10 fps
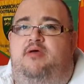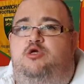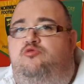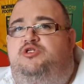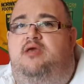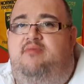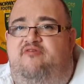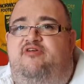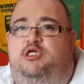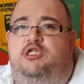but you'll see me
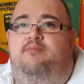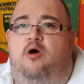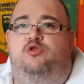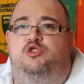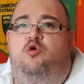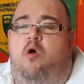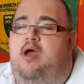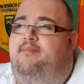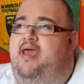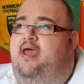fishing the ponds
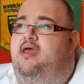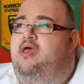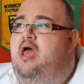quite a bit,